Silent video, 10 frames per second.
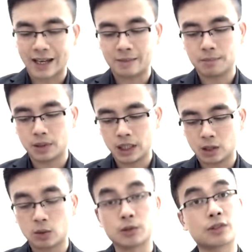N P V
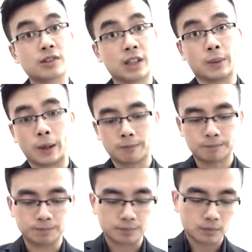equals to zero.
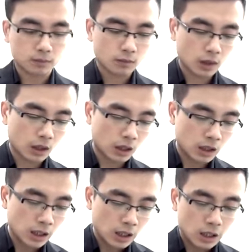
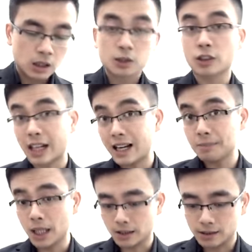So that
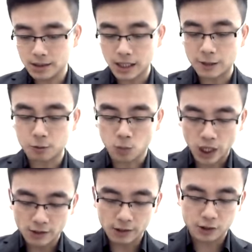means if
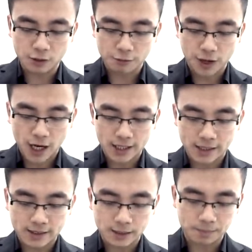we were to
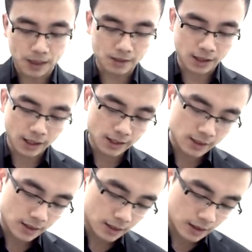finance the business,